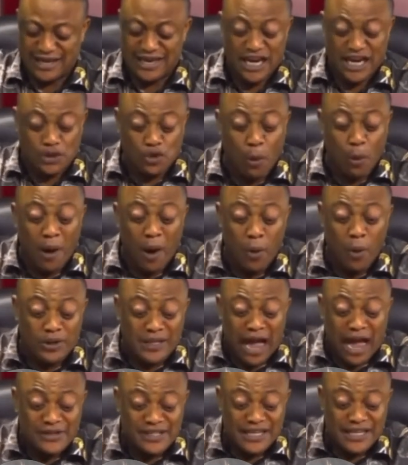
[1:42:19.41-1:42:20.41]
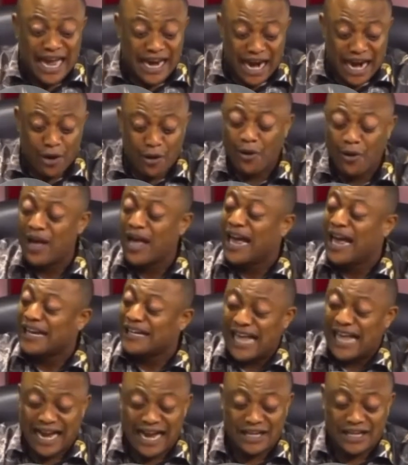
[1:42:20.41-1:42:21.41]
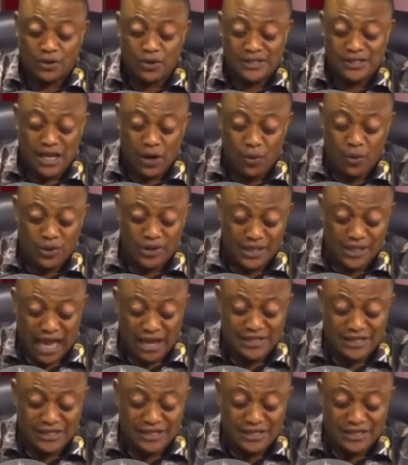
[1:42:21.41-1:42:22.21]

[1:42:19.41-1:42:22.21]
They say the nipo no ese